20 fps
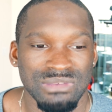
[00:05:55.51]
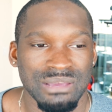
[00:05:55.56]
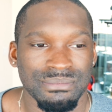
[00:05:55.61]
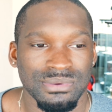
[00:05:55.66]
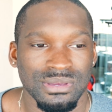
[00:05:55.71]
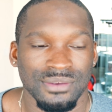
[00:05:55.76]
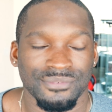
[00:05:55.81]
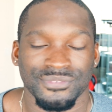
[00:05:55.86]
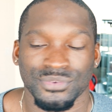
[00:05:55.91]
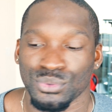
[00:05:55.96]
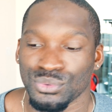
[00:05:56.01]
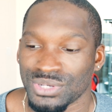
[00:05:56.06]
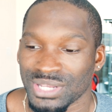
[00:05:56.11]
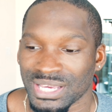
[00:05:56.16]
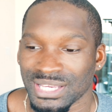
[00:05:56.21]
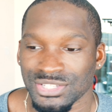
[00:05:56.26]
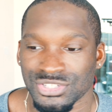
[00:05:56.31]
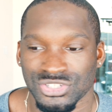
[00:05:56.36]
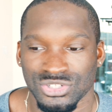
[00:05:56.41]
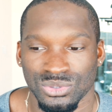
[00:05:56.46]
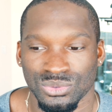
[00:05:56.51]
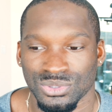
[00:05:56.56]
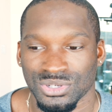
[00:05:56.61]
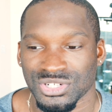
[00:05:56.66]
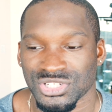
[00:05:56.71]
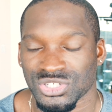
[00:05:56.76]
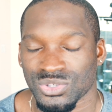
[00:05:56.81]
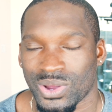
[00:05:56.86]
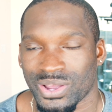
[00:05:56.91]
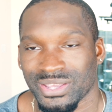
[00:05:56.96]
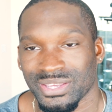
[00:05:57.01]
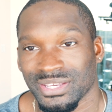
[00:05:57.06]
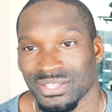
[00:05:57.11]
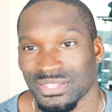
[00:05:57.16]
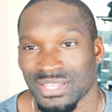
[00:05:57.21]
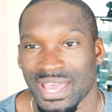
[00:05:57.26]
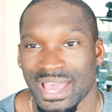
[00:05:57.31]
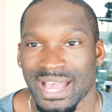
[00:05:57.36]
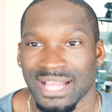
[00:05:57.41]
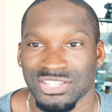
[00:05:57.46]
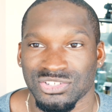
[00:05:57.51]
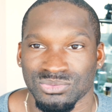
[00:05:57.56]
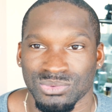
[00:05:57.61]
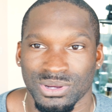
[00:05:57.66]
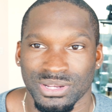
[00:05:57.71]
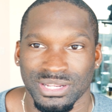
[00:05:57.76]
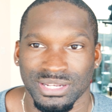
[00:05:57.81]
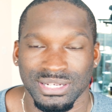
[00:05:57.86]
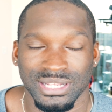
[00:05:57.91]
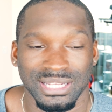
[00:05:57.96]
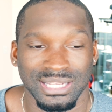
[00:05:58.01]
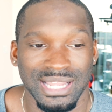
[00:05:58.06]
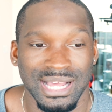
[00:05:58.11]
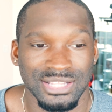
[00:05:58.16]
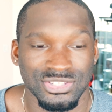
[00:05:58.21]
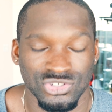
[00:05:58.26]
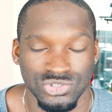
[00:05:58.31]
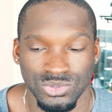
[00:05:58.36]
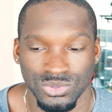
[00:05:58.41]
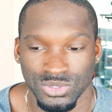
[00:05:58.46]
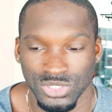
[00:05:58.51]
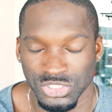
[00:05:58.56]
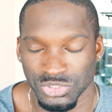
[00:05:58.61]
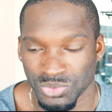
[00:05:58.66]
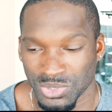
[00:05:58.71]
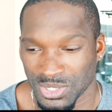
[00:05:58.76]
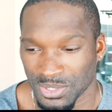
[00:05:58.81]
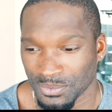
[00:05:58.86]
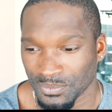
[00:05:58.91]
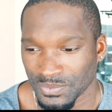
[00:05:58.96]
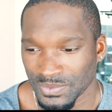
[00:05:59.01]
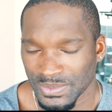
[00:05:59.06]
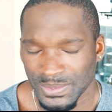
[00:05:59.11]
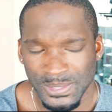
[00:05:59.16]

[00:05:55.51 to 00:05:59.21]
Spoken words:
maybe a few days sooner, so I can get the ads running a lot sooner as well.